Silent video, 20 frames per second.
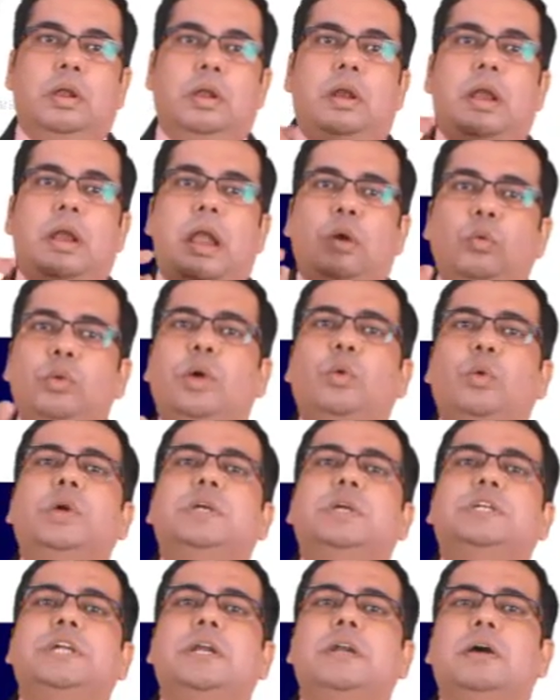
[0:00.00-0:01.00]
Now the
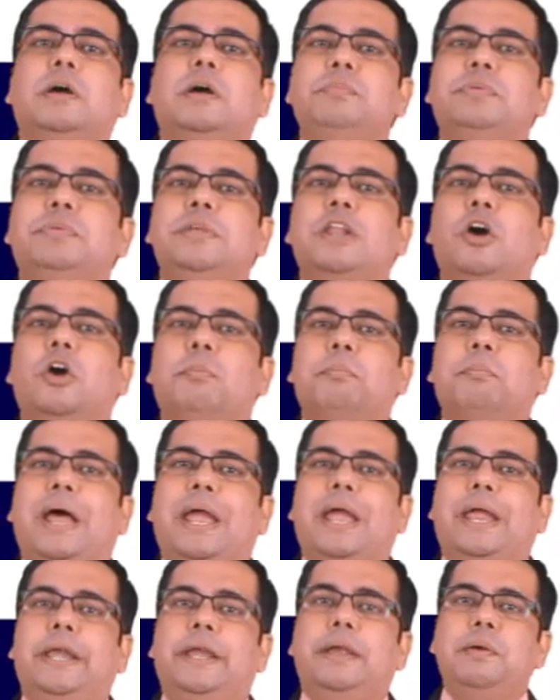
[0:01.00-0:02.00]
question comes in our
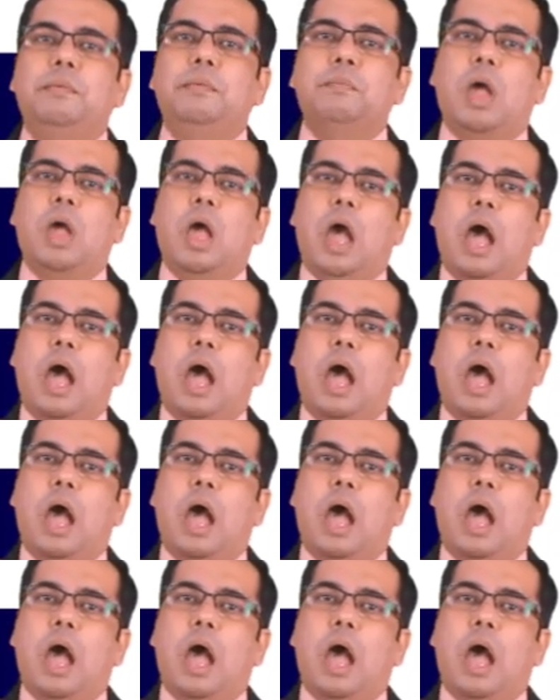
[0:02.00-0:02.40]
mind,